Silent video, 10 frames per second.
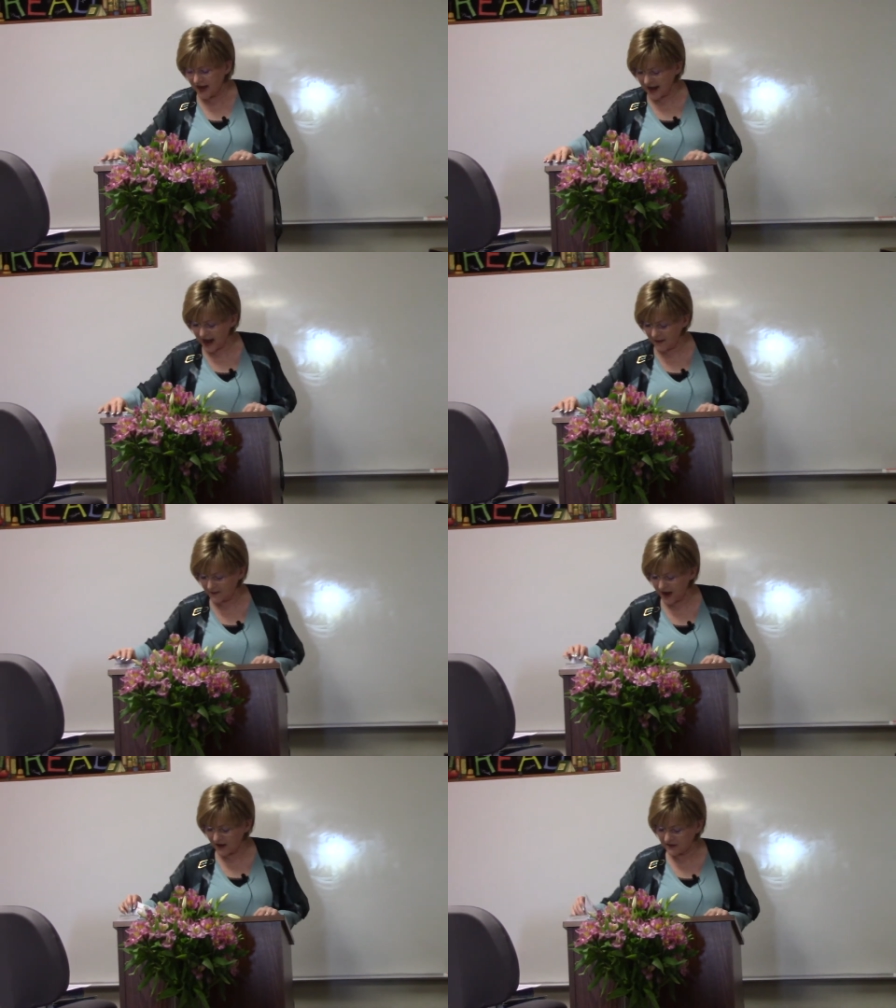
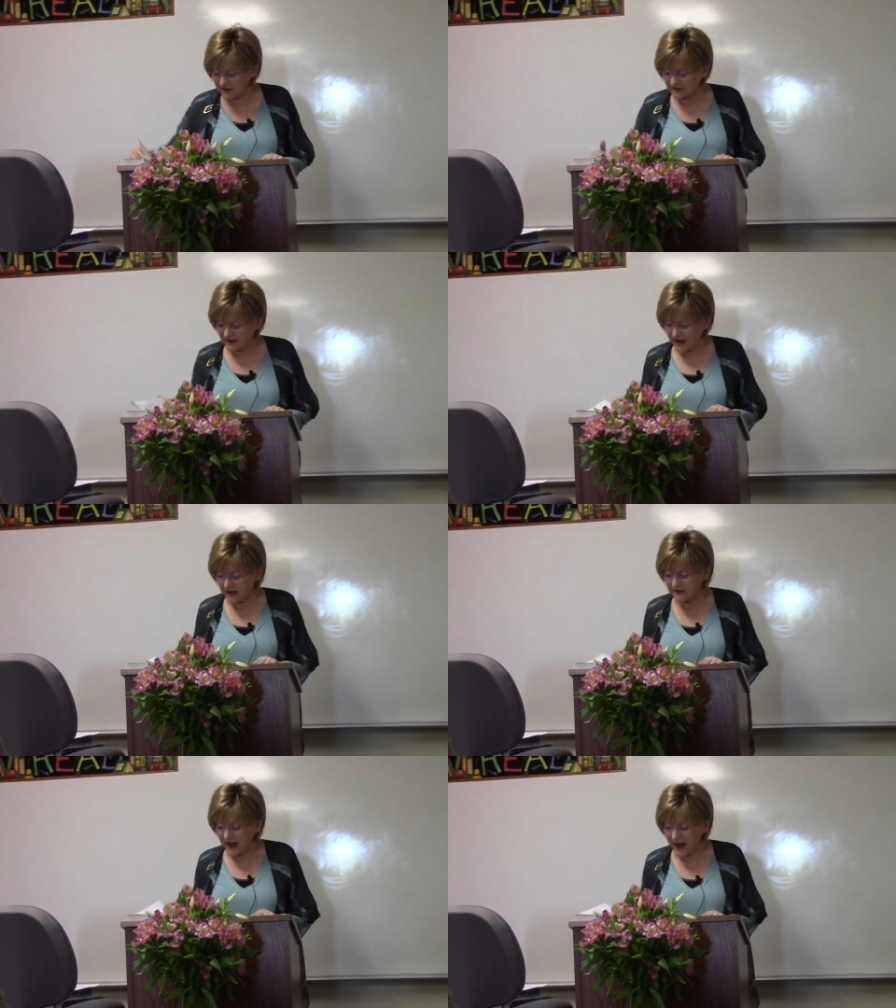happen how did
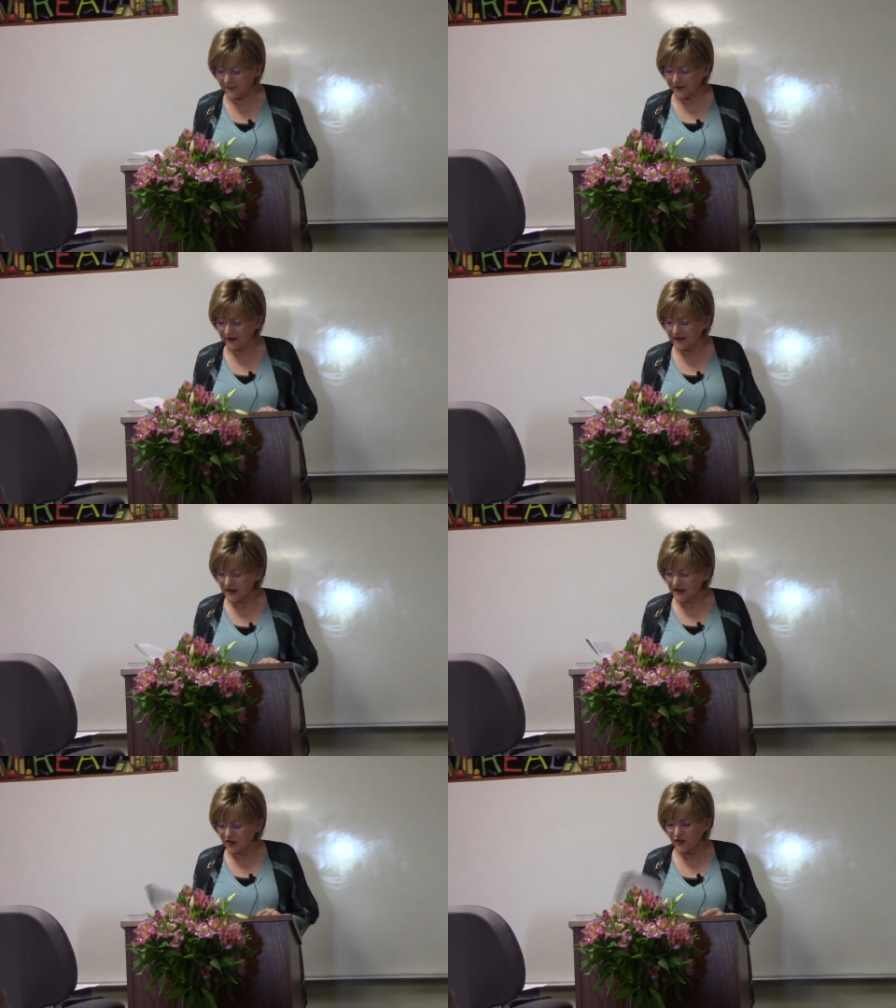that happen
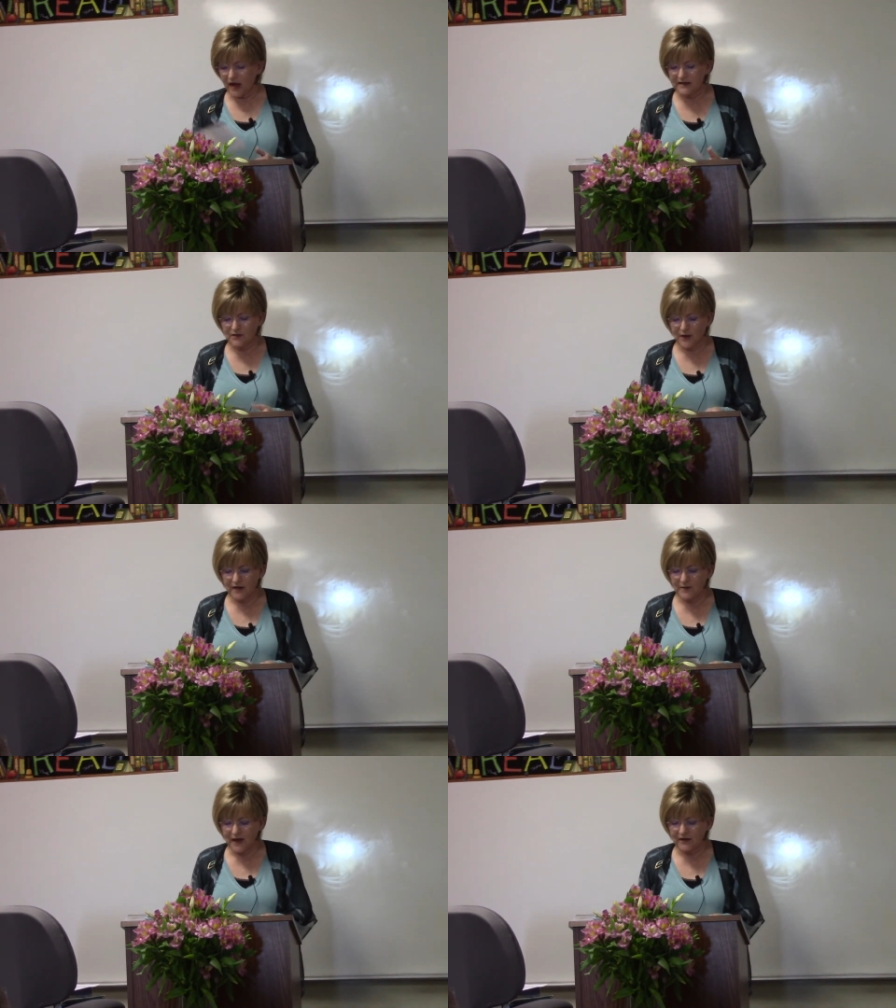you guys read
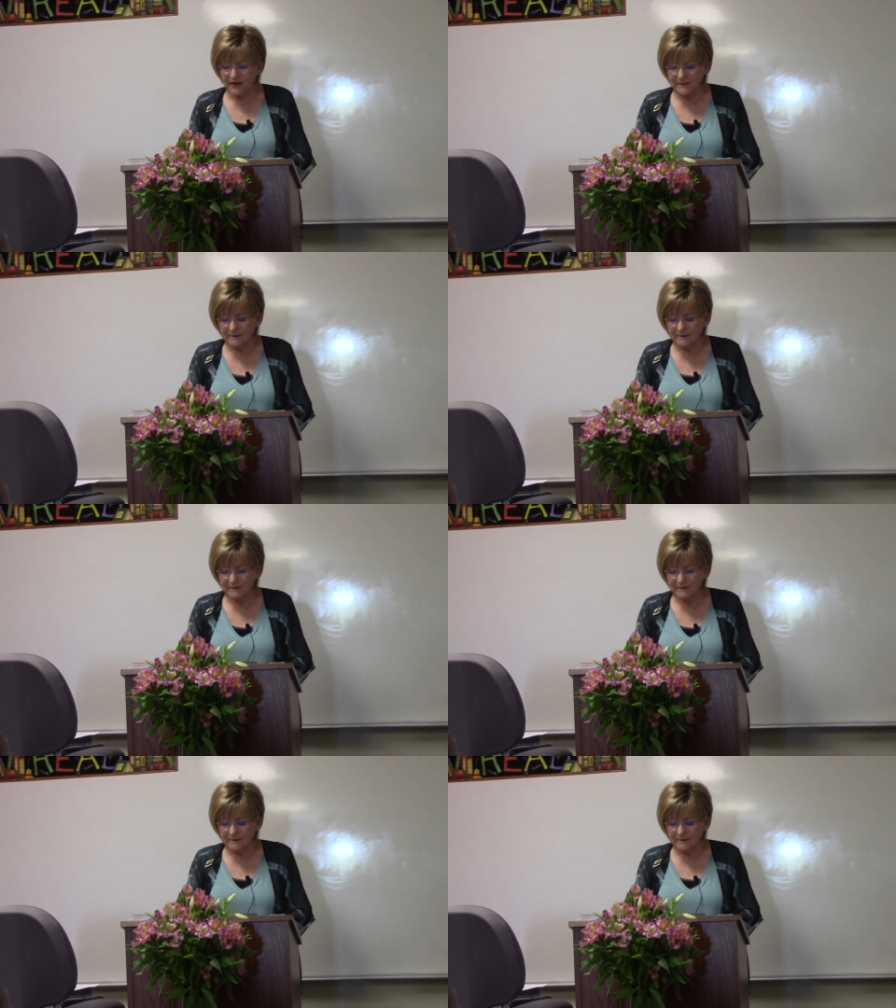about it